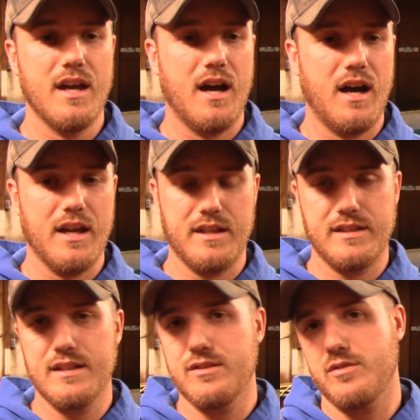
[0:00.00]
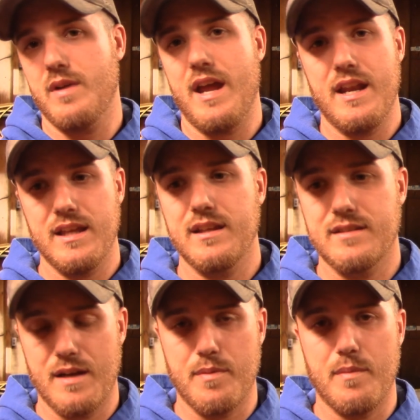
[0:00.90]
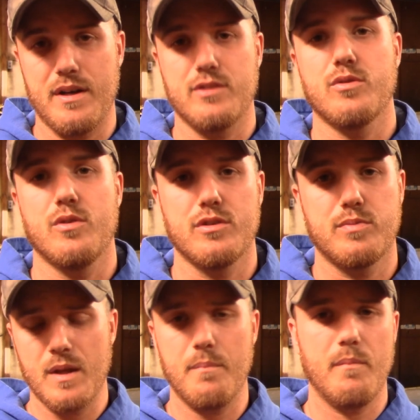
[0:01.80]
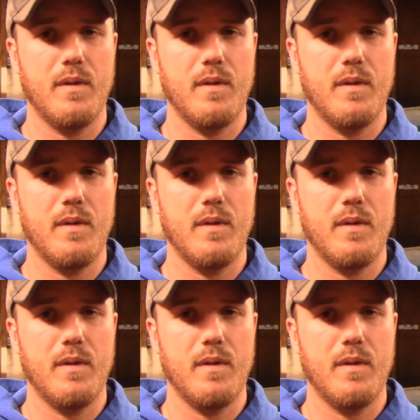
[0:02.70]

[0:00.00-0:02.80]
and didn't do any type of money towards for